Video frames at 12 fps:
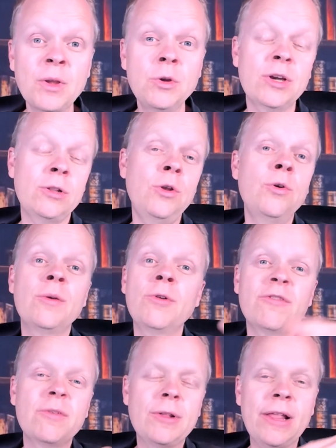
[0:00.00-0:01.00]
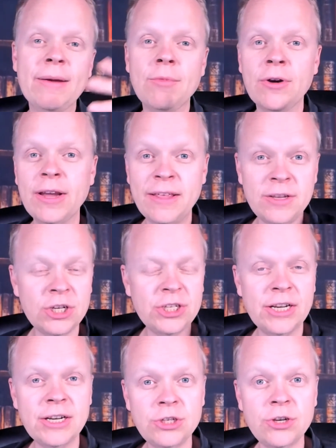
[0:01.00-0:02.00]
You can loan a book from the library and then
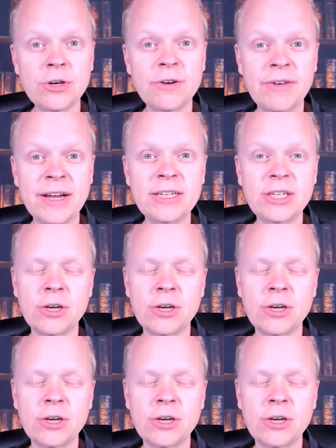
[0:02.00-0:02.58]
send it to your device.